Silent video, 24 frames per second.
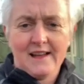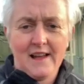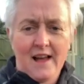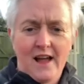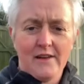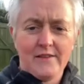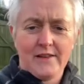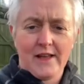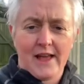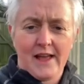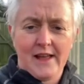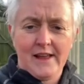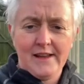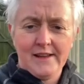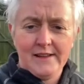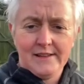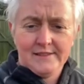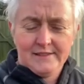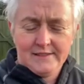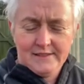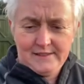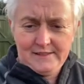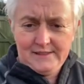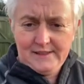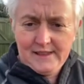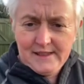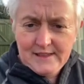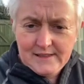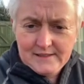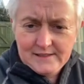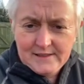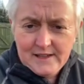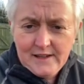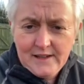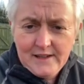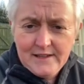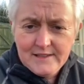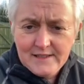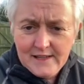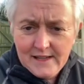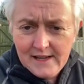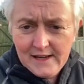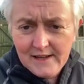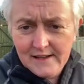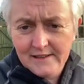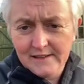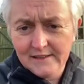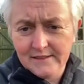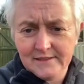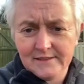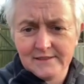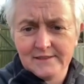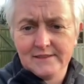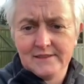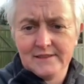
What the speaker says: Okay, exciting.